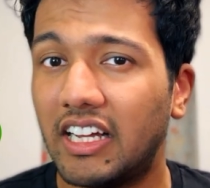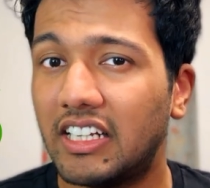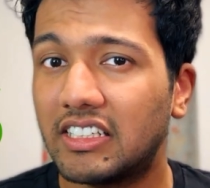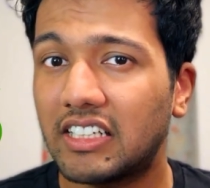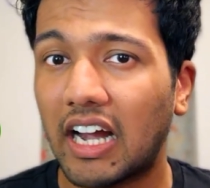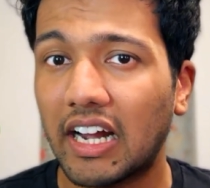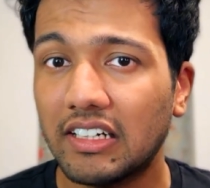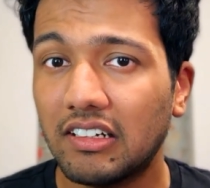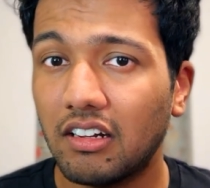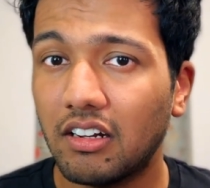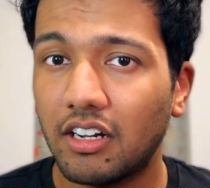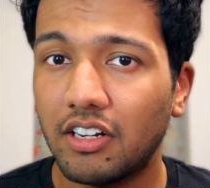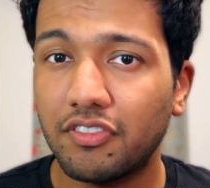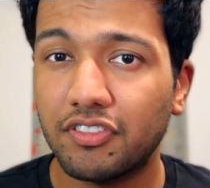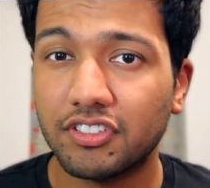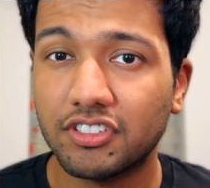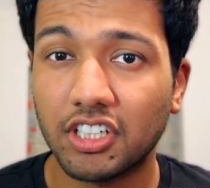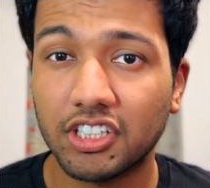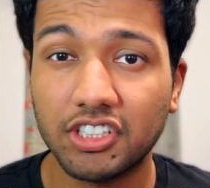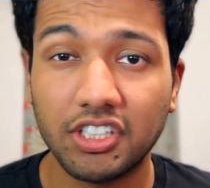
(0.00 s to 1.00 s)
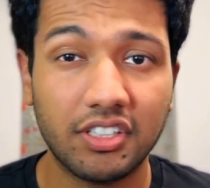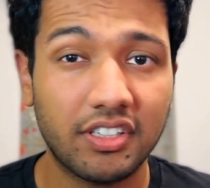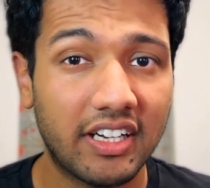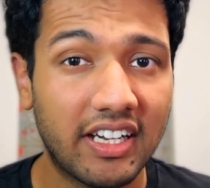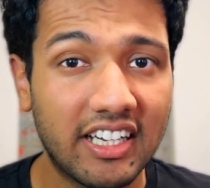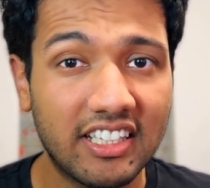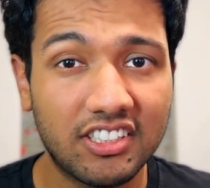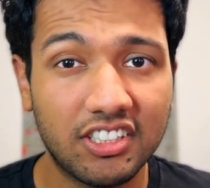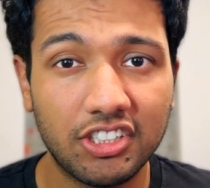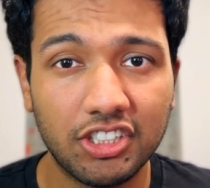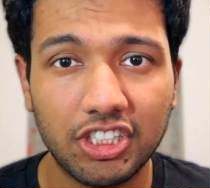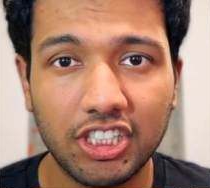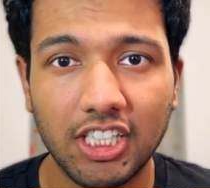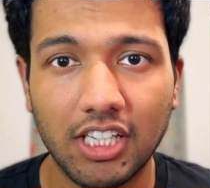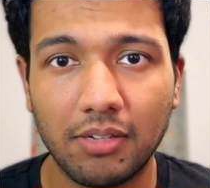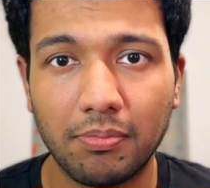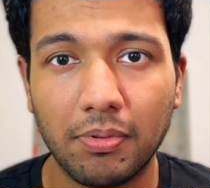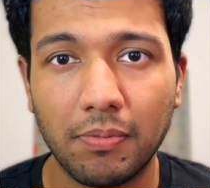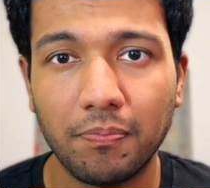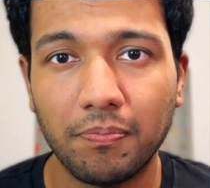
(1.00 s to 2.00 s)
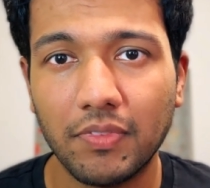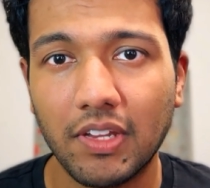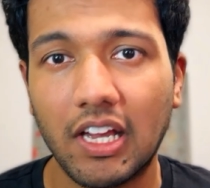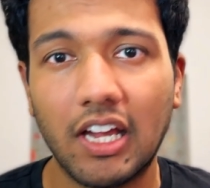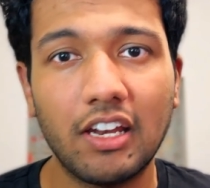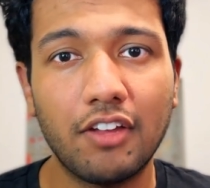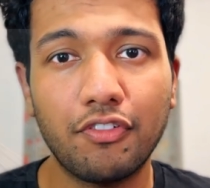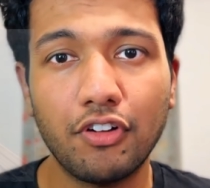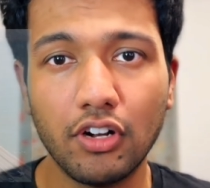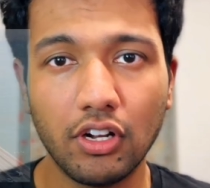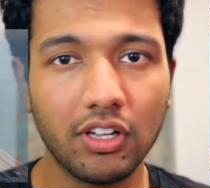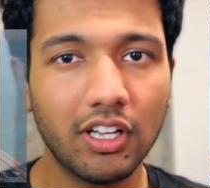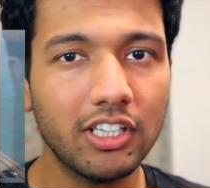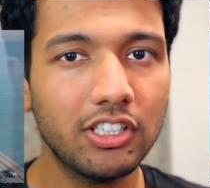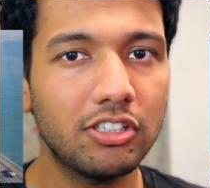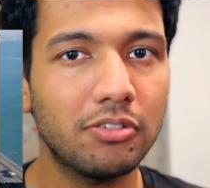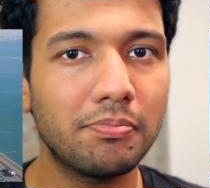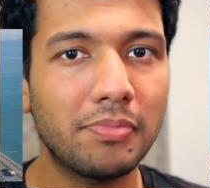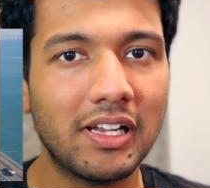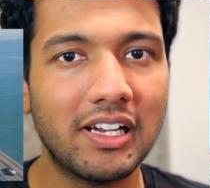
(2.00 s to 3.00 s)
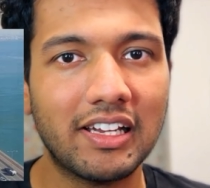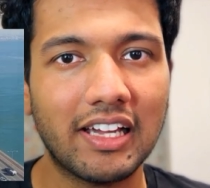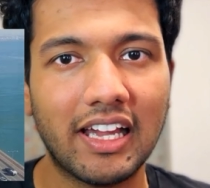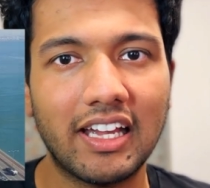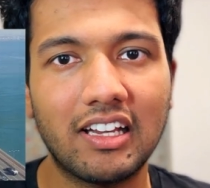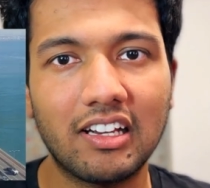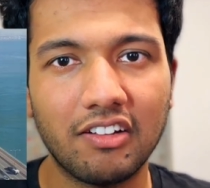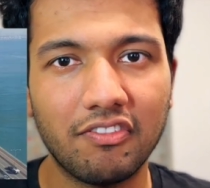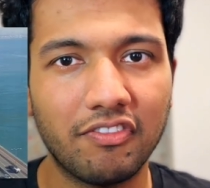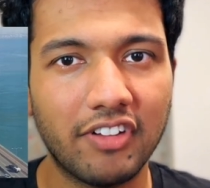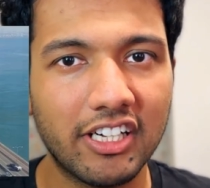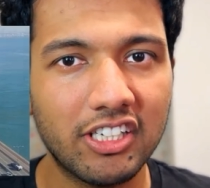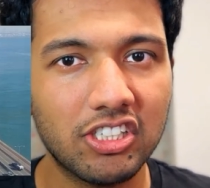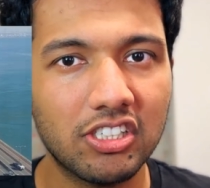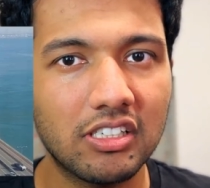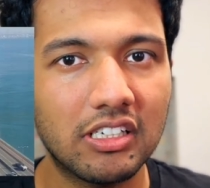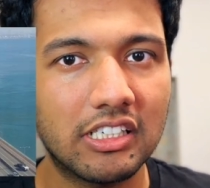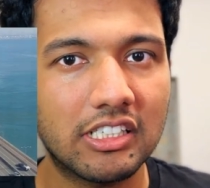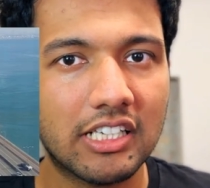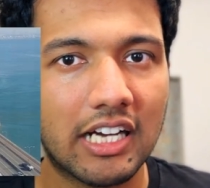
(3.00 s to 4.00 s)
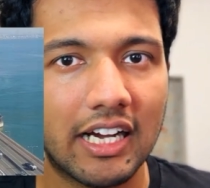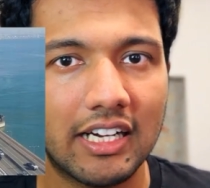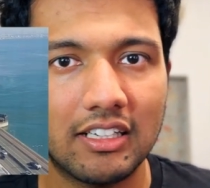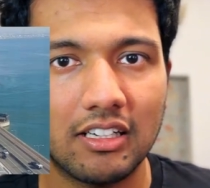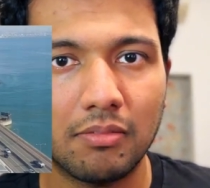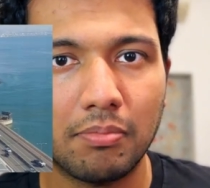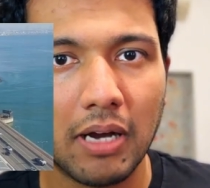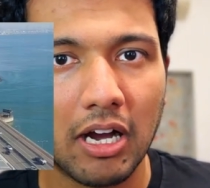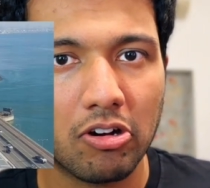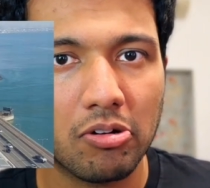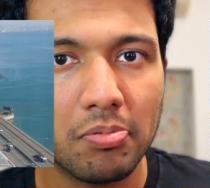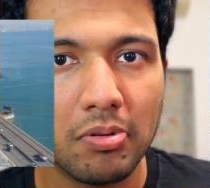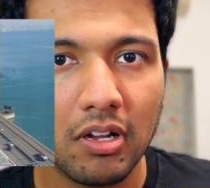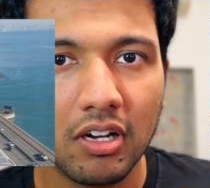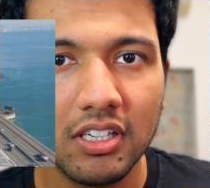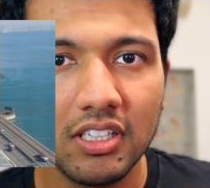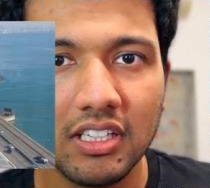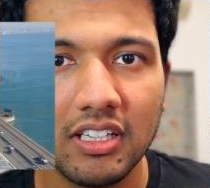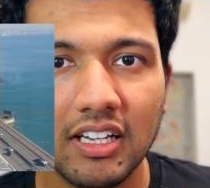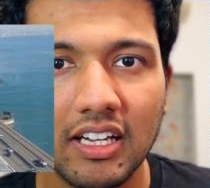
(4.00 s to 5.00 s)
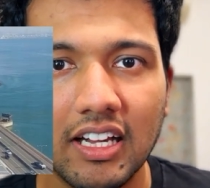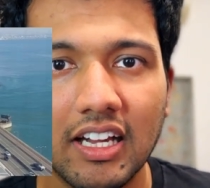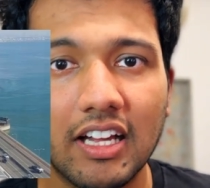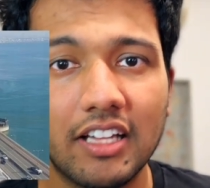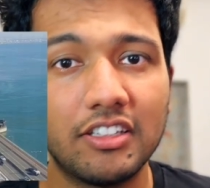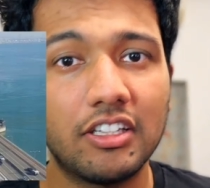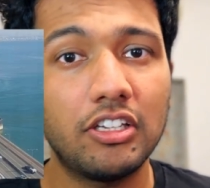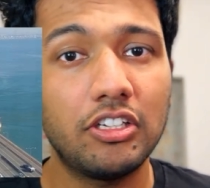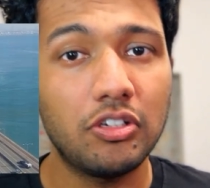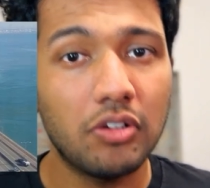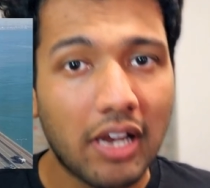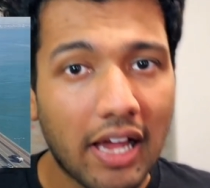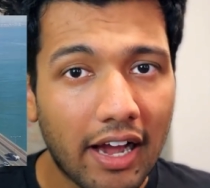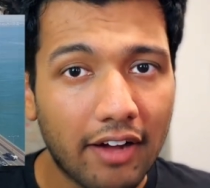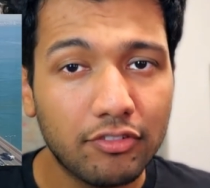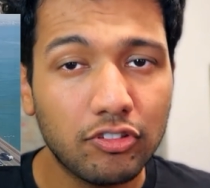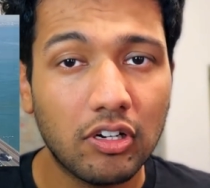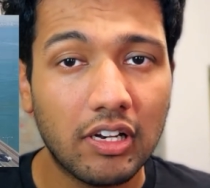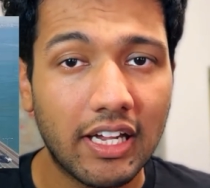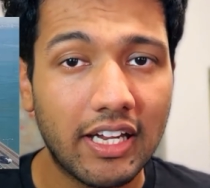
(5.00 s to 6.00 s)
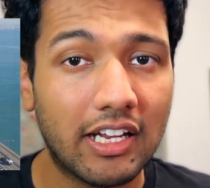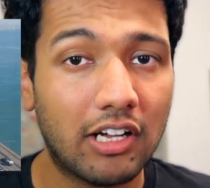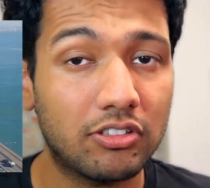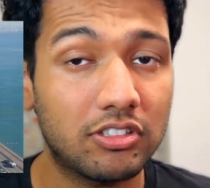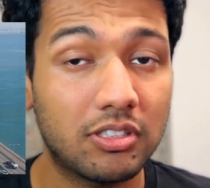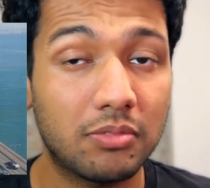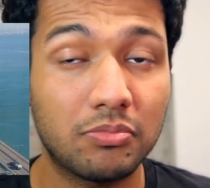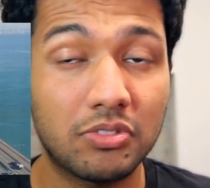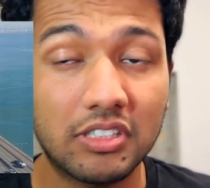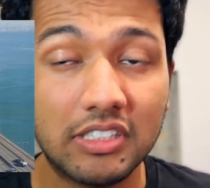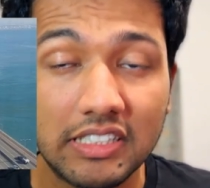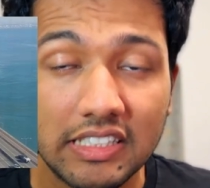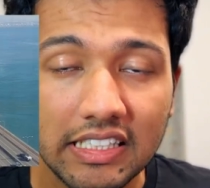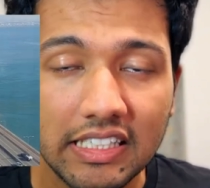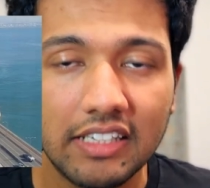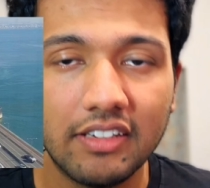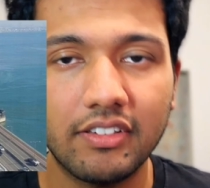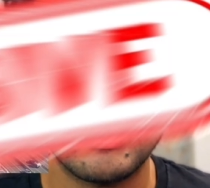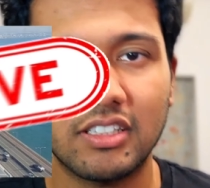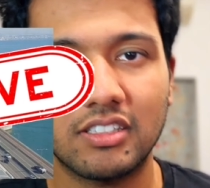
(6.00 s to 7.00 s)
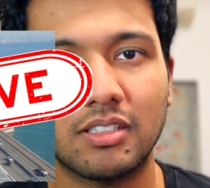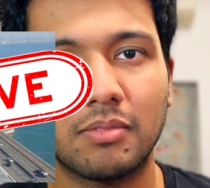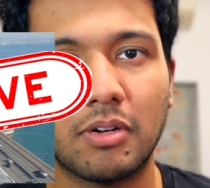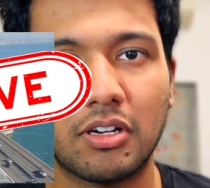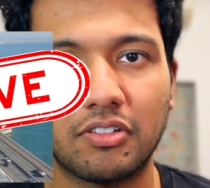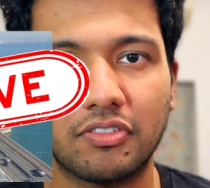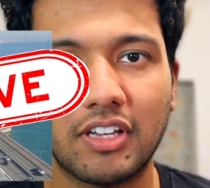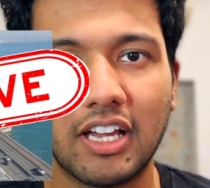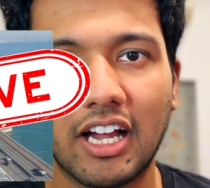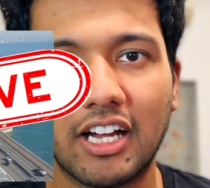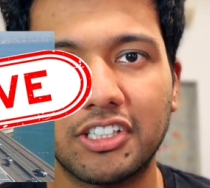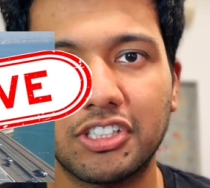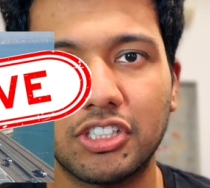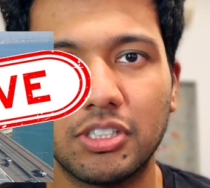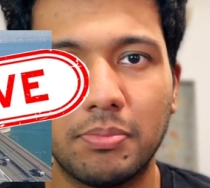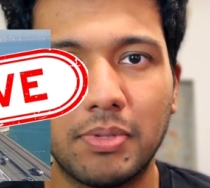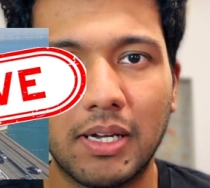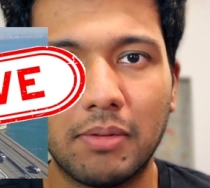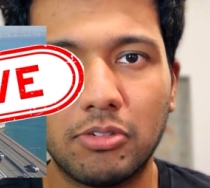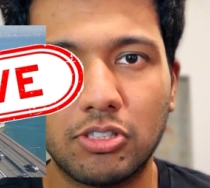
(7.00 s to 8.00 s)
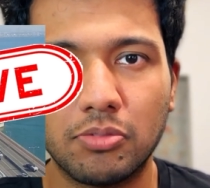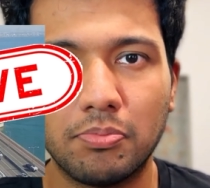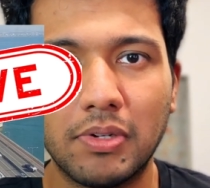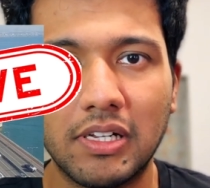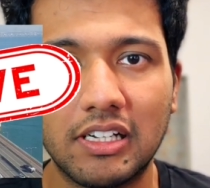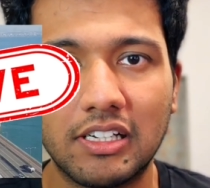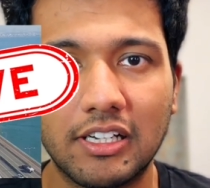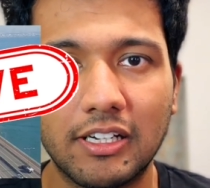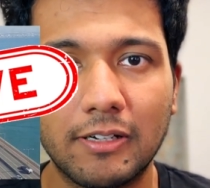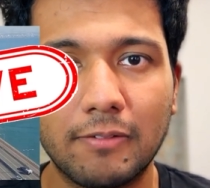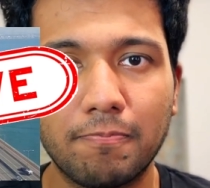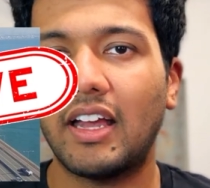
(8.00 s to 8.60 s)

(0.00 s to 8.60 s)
Tidal infrastructure isn't cheap, and if you're looking to build a conventional tidal power plant, then you'll have to lay down some serious amount of cash to be able to build it.